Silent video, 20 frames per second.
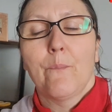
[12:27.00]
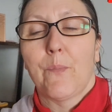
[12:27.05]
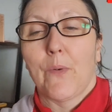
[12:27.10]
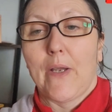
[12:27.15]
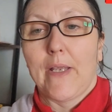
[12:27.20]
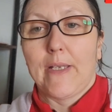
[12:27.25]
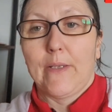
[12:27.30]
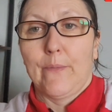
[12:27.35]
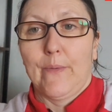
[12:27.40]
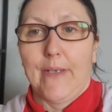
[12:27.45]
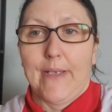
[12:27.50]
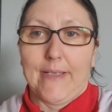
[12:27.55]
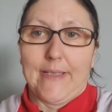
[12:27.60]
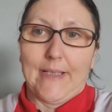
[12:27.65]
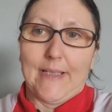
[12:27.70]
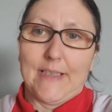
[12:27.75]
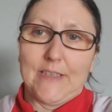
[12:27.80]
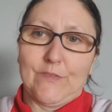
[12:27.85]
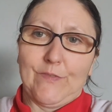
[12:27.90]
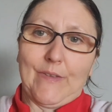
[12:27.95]
But anyway,
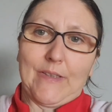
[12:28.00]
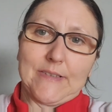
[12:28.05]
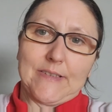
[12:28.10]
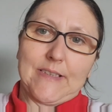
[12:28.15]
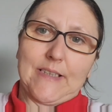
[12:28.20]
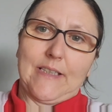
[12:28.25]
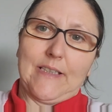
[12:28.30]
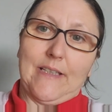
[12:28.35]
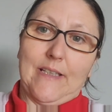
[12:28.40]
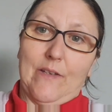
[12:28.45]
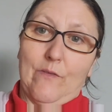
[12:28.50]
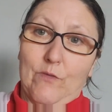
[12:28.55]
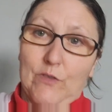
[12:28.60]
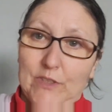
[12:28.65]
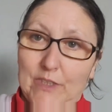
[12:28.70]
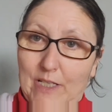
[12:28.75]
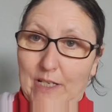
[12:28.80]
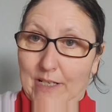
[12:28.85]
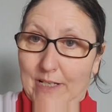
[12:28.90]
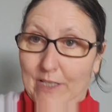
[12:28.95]
guys, thanks. For, it
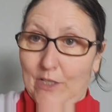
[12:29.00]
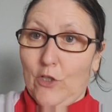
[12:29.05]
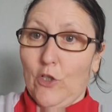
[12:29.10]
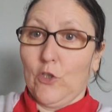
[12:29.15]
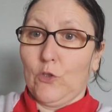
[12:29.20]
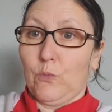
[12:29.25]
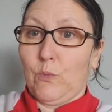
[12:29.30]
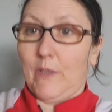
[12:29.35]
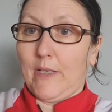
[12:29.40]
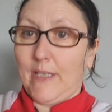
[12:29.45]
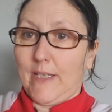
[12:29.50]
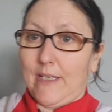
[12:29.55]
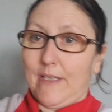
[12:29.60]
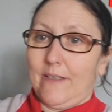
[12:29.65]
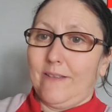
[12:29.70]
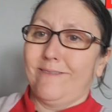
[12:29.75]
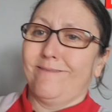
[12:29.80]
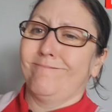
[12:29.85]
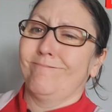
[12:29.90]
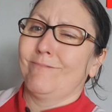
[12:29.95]
was in a good way.
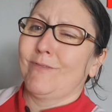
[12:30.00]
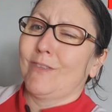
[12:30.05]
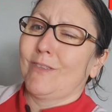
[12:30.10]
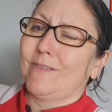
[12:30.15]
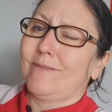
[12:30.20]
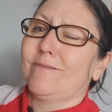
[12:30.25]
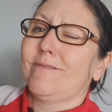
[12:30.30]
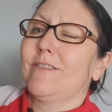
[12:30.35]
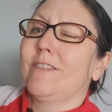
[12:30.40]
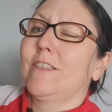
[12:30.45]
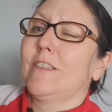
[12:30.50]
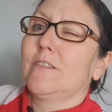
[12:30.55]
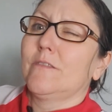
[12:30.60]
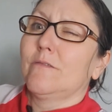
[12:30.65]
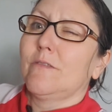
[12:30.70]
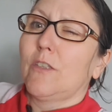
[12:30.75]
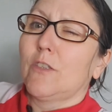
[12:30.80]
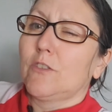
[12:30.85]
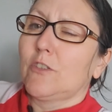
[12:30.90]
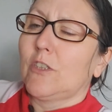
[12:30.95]
Not
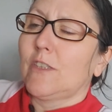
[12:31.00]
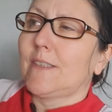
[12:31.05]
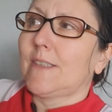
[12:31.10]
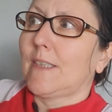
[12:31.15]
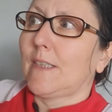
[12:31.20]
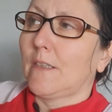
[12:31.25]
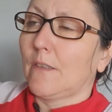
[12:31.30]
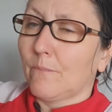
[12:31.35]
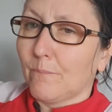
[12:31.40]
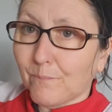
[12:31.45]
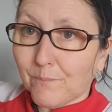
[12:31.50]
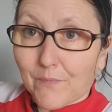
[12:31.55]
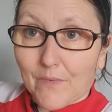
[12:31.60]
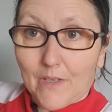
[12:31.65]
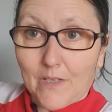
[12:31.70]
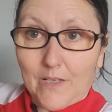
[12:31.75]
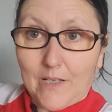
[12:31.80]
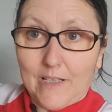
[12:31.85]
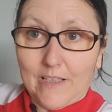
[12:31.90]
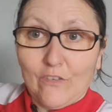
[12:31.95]
not dissing them.
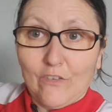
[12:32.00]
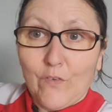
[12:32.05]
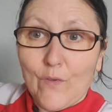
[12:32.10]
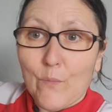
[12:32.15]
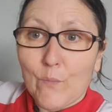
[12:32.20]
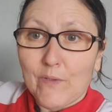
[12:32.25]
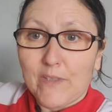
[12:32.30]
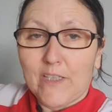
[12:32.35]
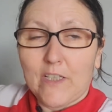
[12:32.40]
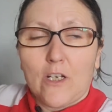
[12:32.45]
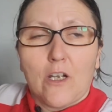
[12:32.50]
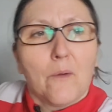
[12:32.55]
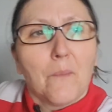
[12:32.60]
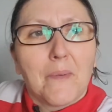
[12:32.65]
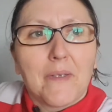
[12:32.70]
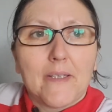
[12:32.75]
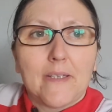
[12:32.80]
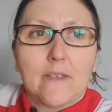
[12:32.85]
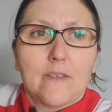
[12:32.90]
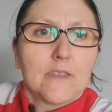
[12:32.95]
I love it when you
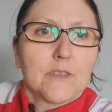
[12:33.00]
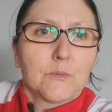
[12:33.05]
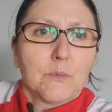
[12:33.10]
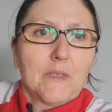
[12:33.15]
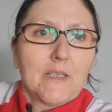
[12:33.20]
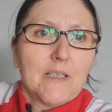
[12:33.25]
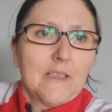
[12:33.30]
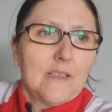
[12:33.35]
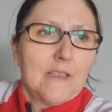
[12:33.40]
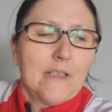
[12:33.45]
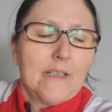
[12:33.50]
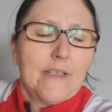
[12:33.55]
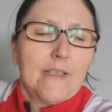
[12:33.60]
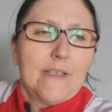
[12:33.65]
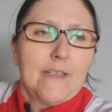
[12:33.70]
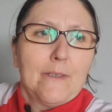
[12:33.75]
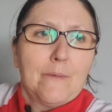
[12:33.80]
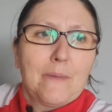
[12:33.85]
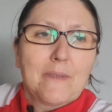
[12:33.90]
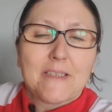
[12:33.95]
comment as well.
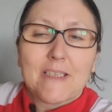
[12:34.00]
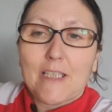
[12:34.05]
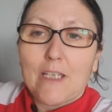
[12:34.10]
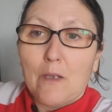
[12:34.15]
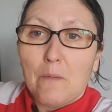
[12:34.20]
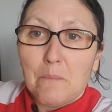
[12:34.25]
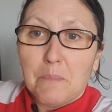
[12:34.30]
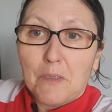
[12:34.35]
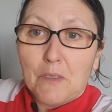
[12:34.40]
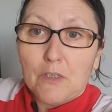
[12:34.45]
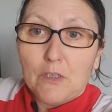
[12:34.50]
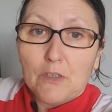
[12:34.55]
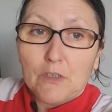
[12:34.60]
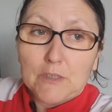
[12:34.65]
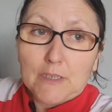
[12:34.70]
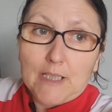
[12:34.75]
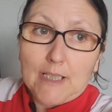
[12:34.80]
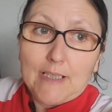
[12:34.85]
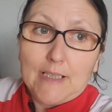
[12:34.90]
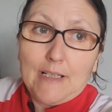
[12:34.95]
Uh, I take it on
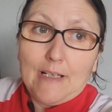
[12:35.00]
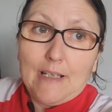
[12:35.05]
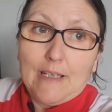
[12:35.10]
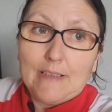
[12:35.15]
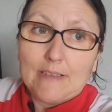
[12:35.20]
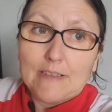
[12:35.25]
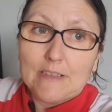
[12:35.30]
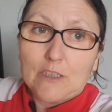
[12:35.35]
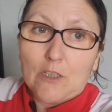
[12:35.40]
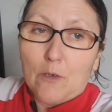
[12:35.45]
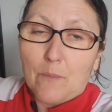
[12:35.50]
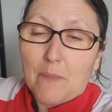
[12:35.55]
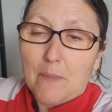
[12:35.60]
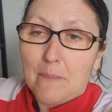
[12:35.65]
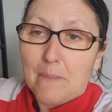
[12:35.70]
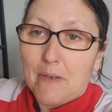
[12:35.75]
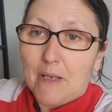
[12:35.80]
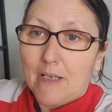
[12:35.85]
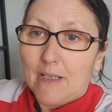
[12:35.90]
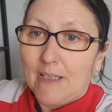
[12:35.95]
board, and I like to
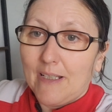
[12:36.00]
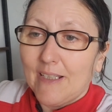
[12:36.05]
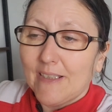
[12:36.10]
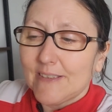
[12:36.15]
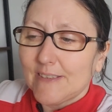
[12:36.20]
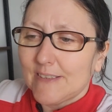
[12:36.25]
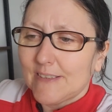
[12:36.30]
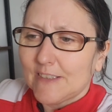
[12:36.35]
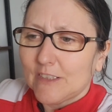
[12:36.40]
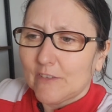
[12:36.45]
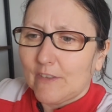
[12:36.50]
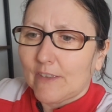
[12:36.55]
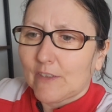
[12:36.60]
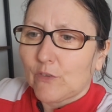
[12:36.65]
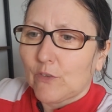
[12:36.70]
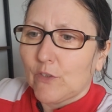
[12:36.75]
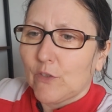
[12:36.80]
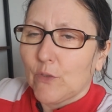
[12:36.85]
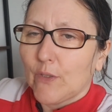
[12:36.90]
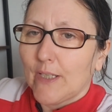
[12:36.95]
comment back. I like to
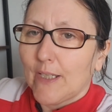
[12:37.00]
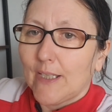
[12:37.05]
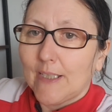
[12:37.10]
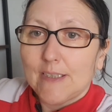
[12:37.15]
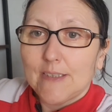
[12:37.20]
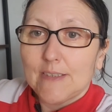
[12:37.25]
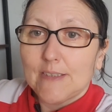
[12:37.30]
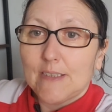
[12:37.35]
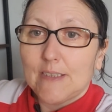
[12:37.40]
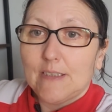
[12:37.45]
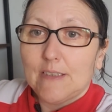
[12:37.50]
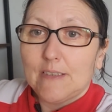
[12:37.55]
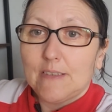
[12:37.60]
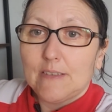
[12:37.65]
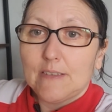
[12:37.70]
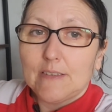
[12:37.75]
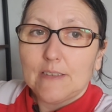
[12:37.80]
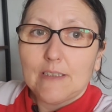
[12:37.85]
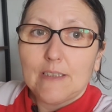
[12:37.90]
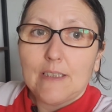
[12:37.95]
interact with you guys,
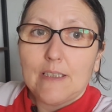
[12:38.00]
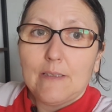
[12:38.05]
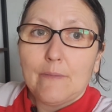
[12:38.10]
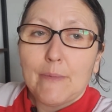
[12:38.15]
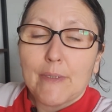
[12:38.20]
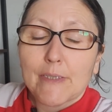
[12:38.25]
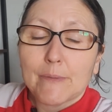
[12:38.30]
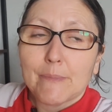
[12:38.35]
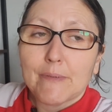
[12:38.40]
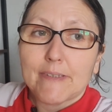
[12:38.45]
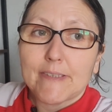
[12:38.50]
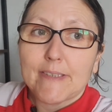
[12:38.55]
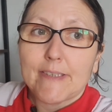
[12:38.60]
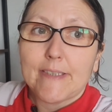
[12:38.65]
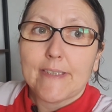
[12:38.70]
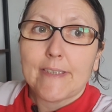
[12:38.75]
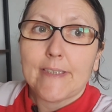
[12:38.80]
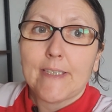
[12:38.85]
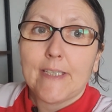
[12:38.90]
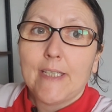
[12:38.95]
and it makes my
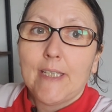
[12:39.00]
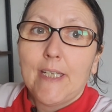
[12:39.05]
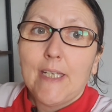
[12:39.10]
day.